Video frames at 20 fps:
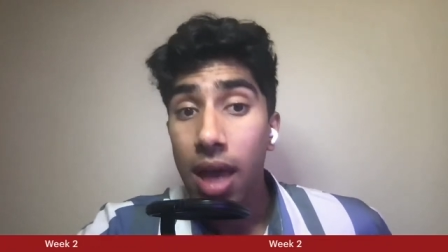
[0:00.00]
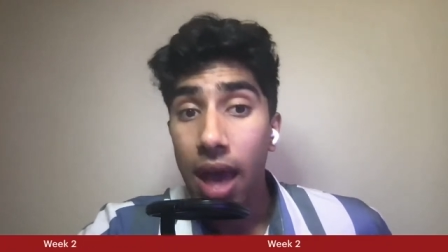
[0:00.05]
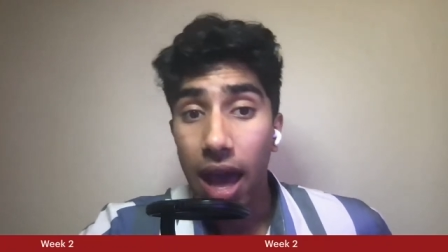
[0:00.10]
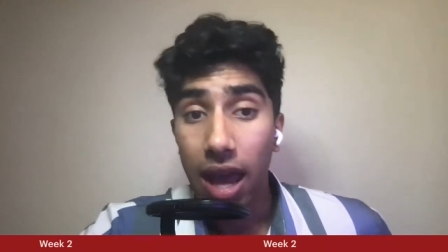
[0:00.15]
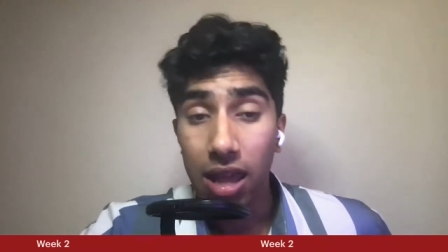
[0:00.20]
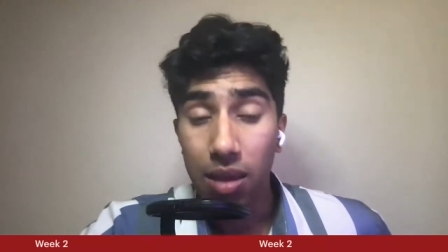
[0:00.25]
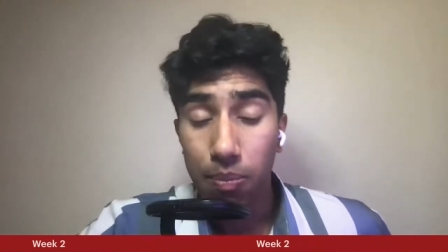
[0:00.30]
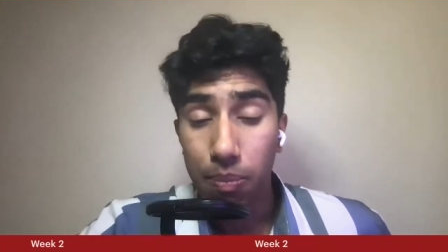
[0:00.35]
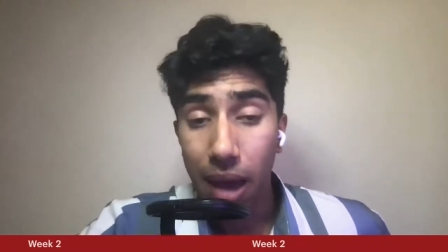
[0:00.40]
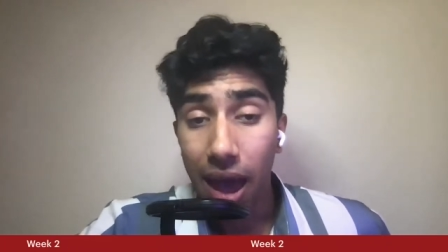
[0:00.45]

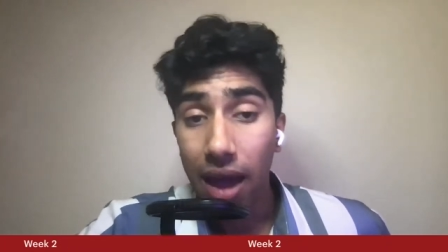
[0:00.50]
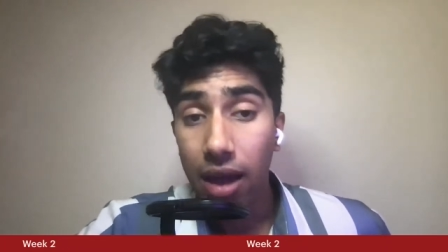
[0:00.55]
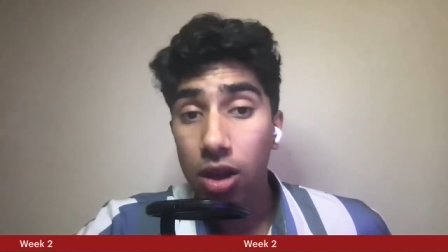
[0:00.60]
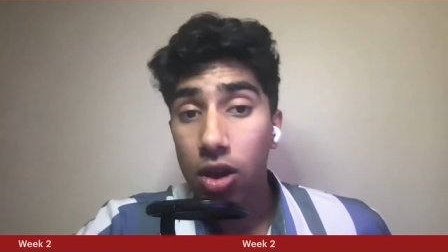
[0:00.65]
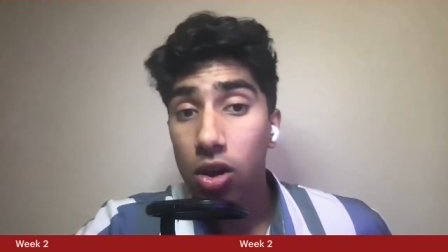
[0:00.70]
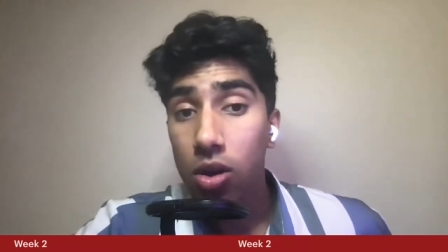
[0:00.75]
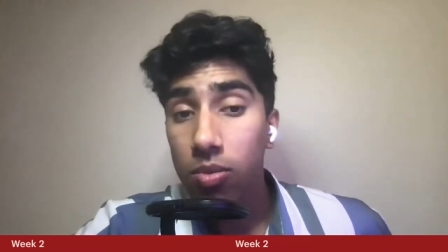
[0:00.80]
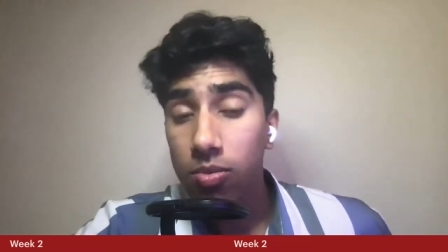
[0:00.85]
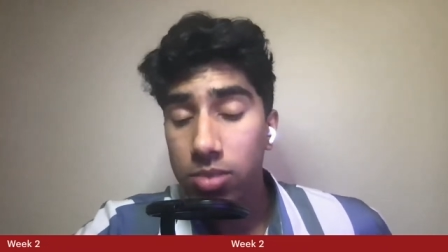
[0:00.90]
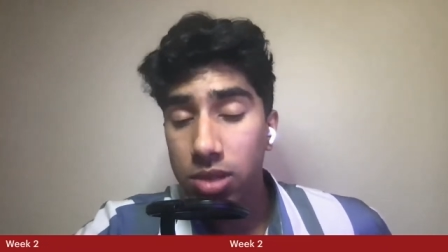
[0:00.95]
heading back
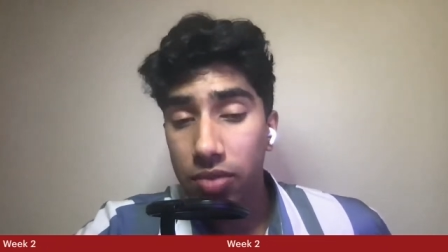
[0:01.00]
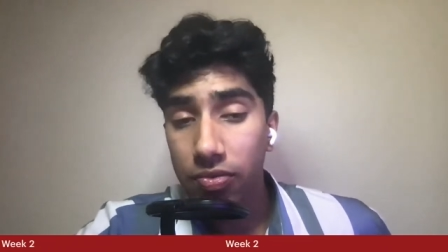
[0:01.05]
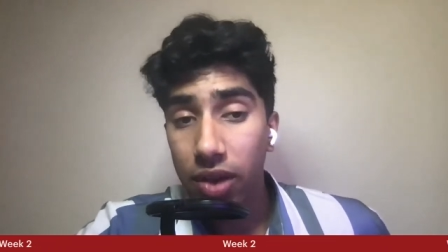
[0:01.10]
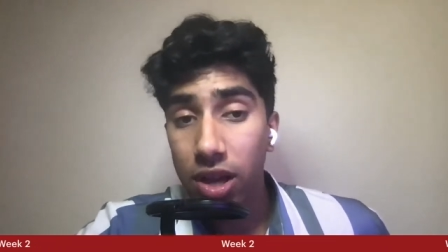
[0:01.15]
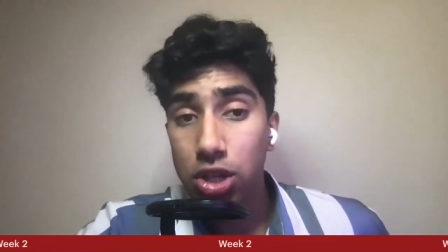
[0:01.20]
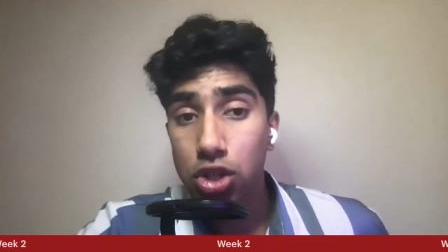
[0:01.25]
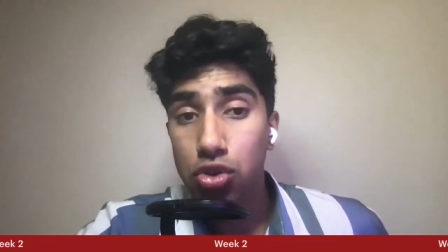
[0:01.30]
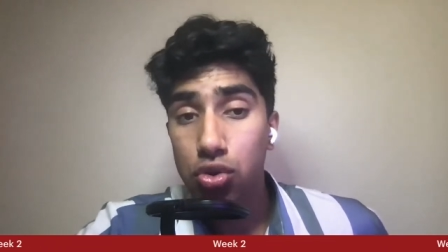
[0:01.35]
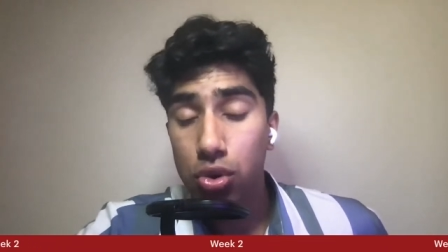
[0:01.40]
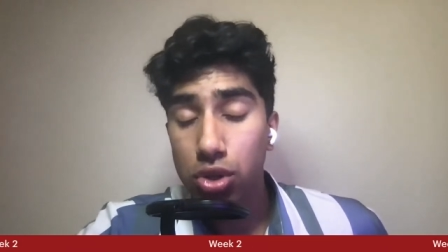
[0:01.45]
home to
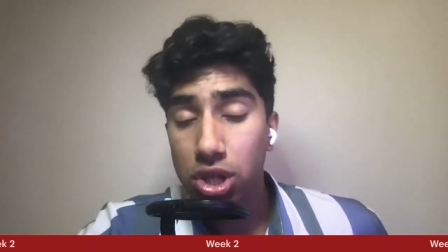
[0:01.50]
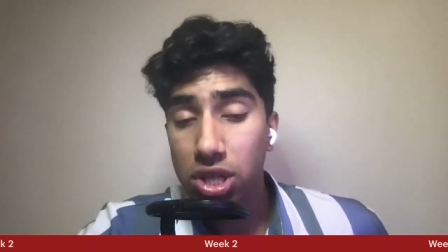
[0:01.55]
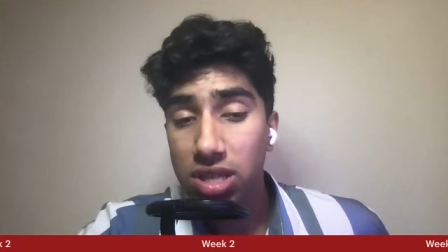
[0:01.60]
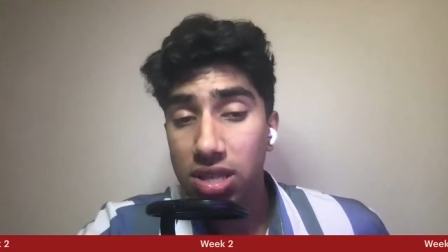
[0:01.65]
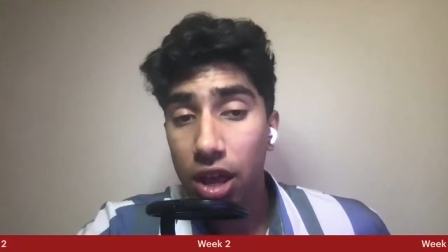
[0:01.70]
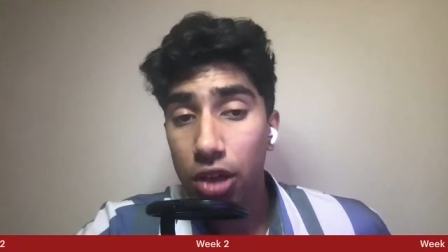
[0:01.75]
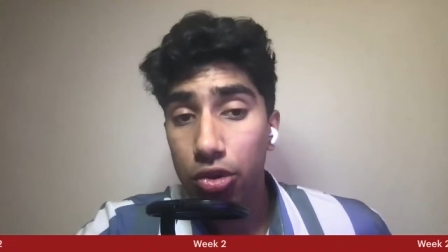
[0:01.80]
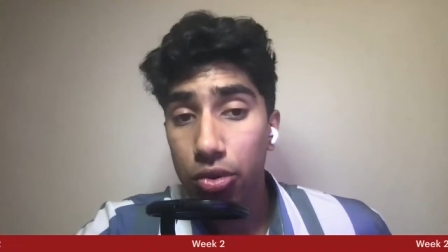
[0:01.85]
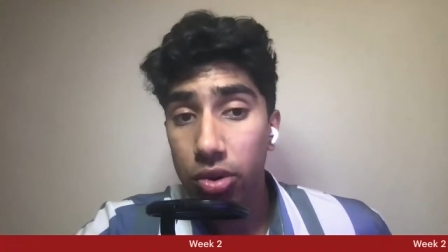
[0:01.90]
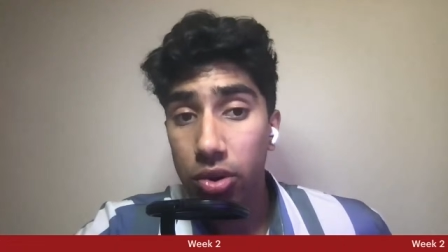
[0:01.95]
face Georgia
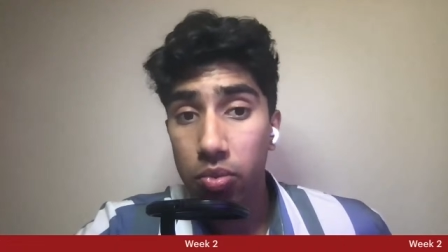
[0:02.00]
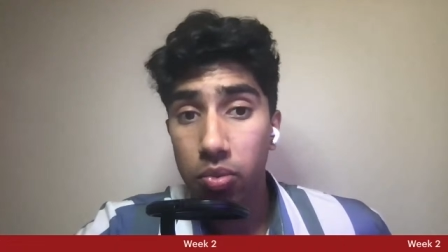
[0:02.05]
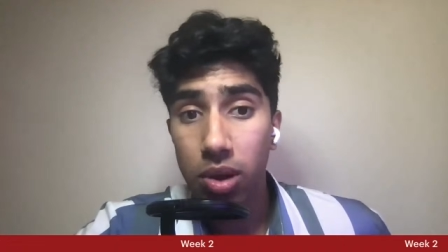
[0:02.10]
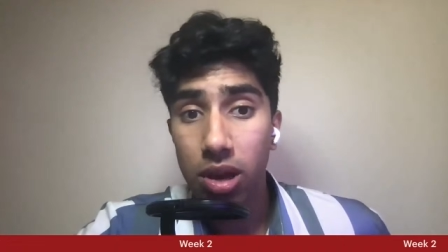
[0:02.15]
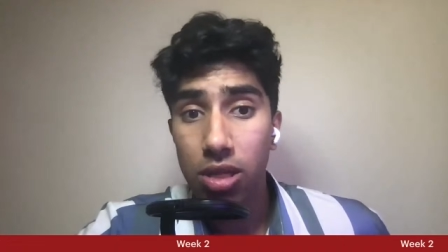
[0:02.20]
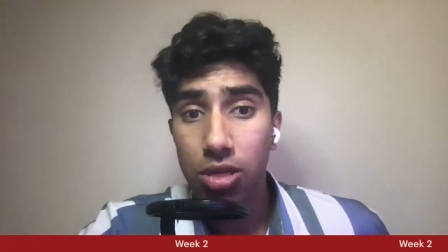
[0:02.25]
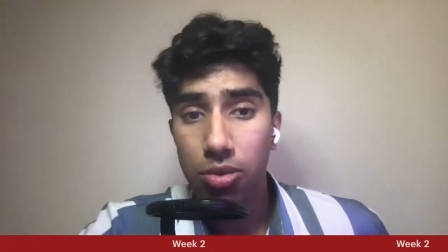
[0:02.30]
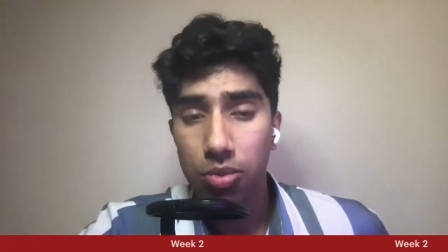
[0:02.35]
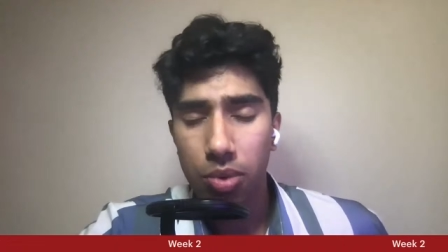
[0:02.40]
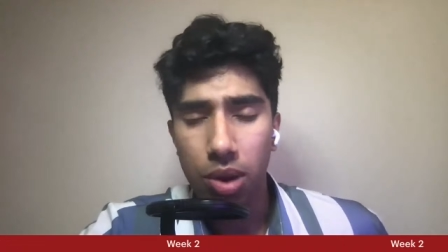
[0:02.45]
Southern in
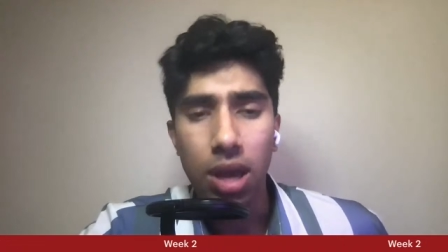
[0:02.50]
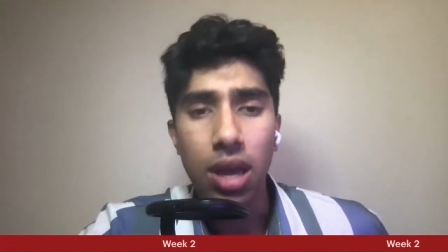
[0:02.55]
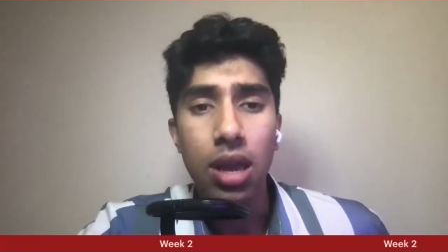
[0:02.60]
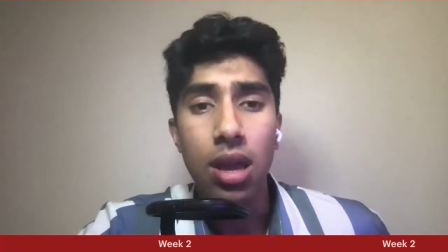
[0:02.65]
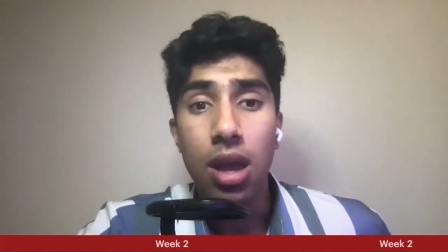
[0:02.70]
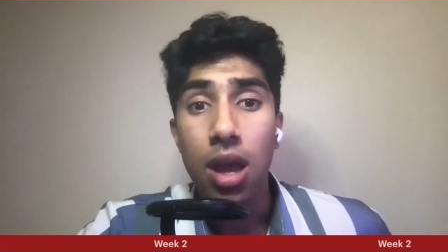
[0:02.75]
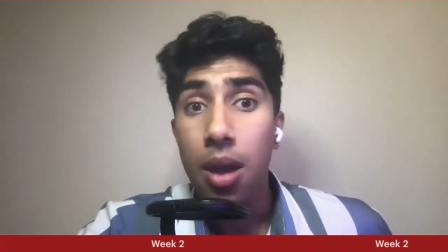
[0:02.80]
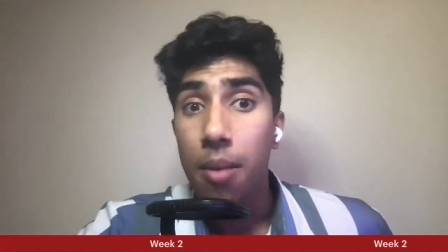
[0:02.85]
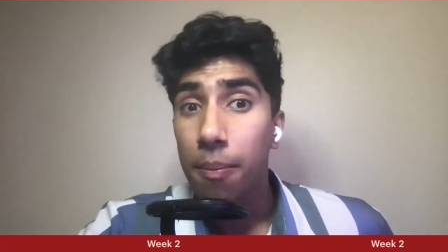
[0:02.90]
week 3.